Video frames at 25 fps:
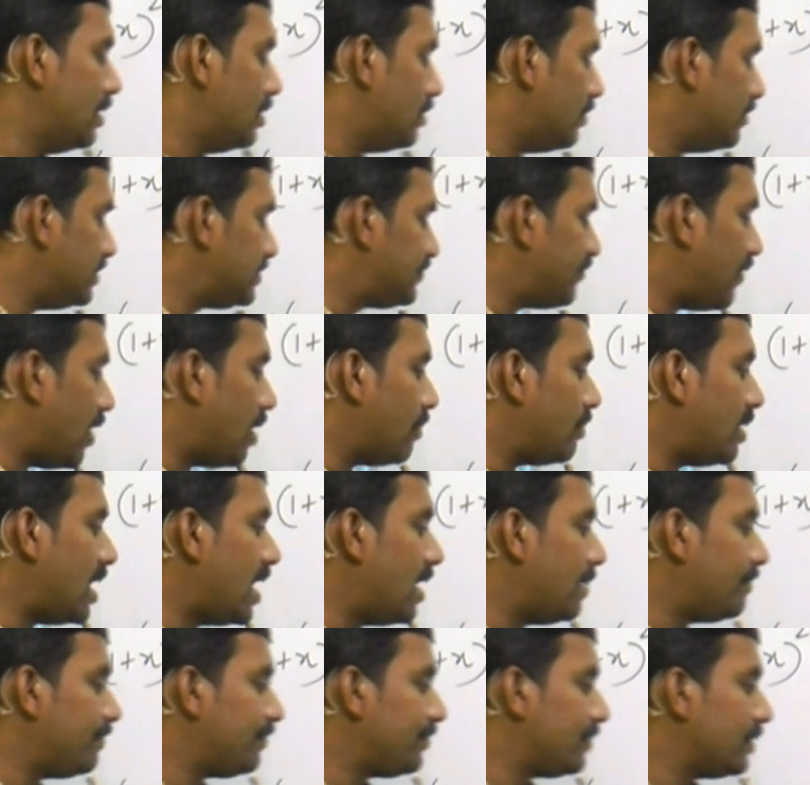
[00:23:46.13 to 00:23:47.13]
Which
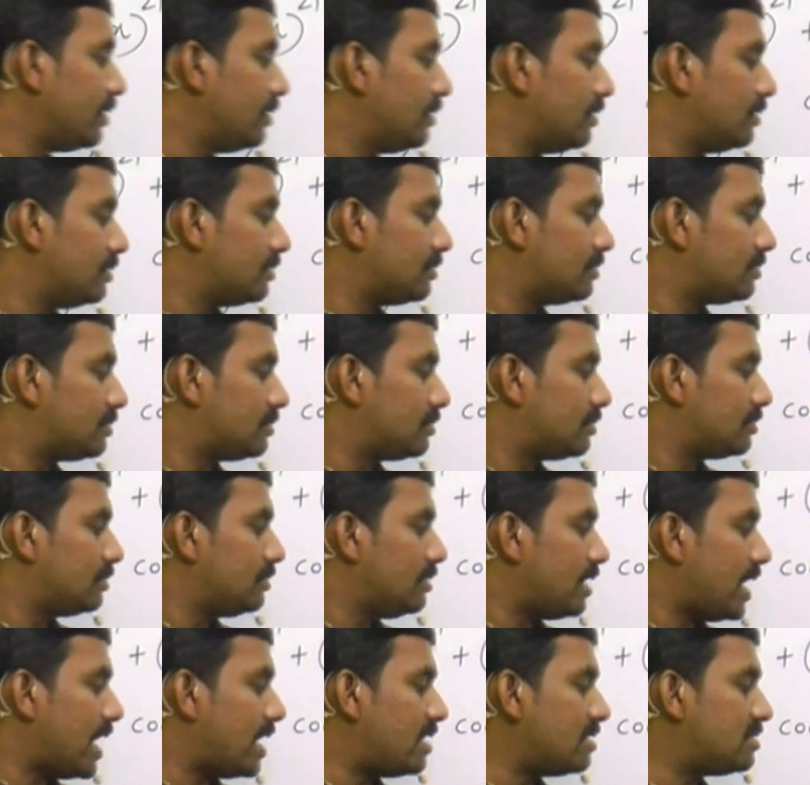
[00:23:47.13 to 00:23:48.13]
formula?
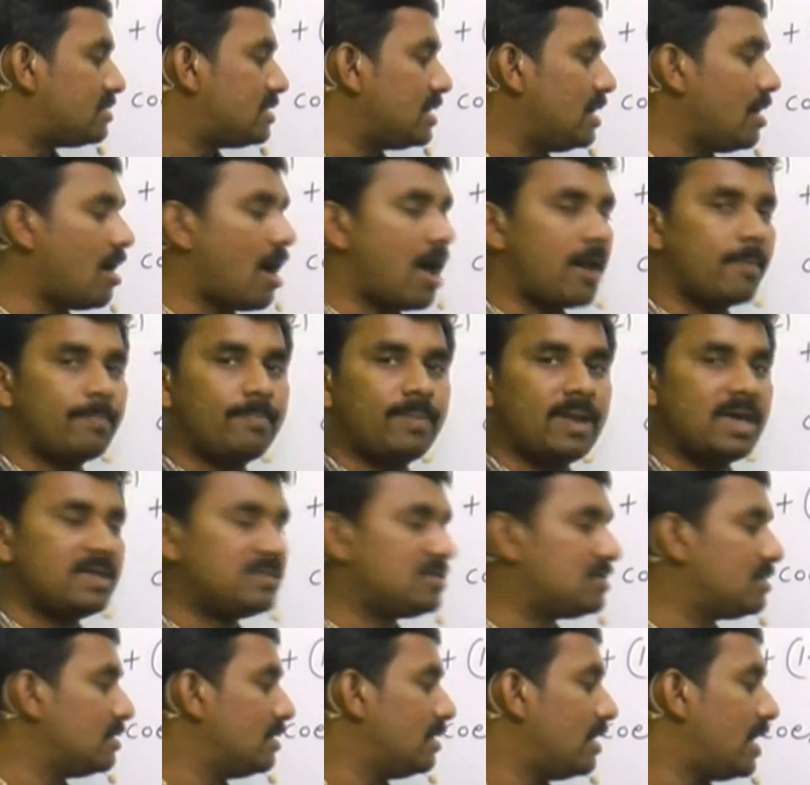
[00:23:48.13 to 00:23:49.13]
NCR
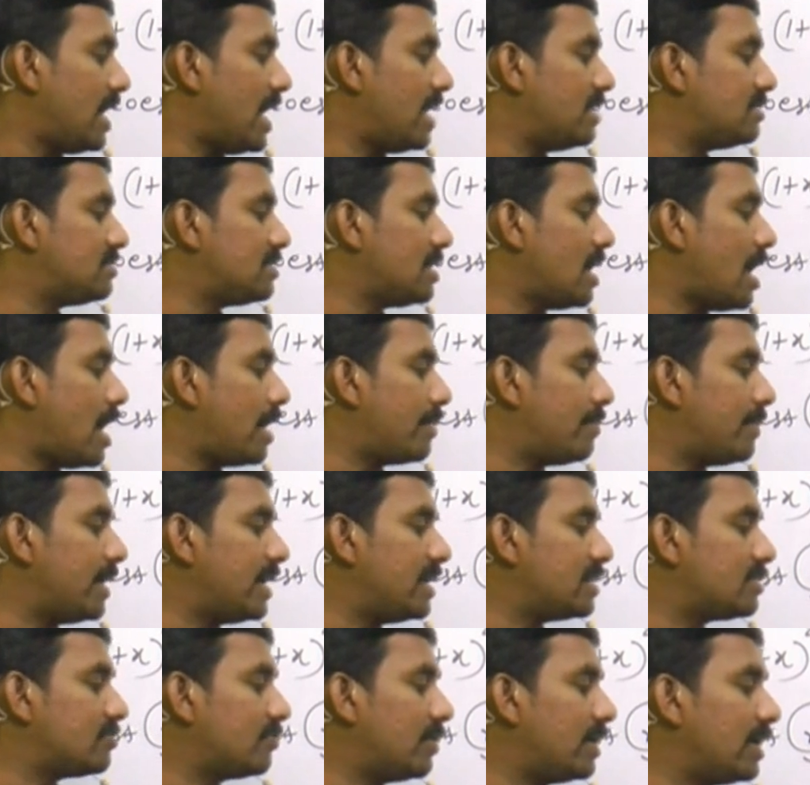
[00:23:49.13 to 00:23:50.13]
plus NCR
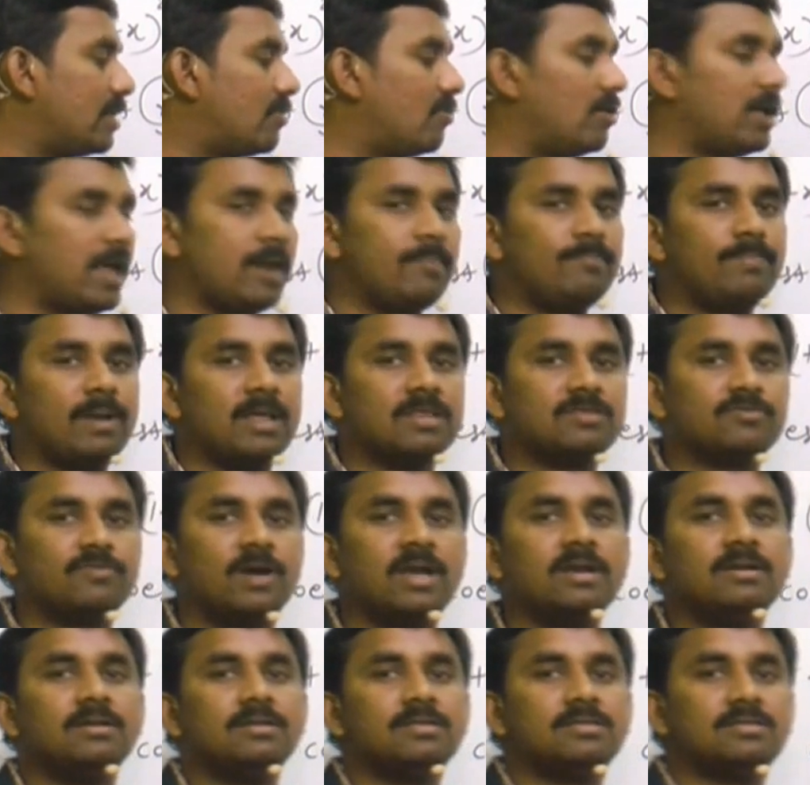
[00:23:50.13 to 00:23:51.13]
minus 1 equal to n plus
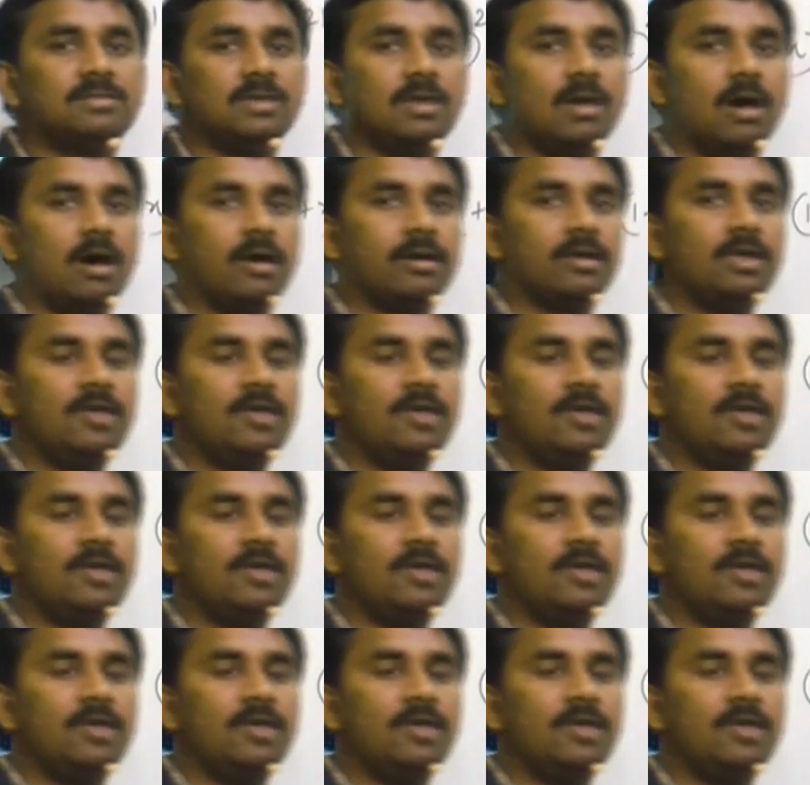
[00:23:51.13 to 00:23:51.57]
1 CR.